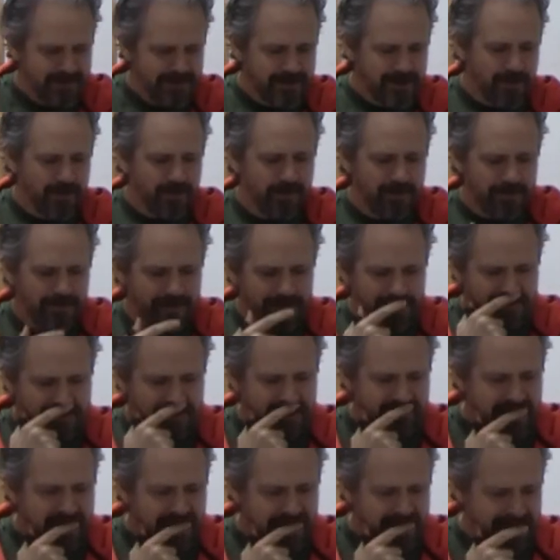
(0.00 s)
So there's
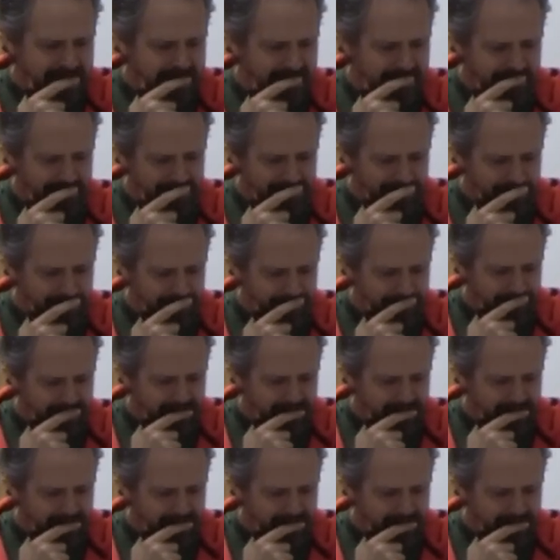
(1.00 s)
a lot there.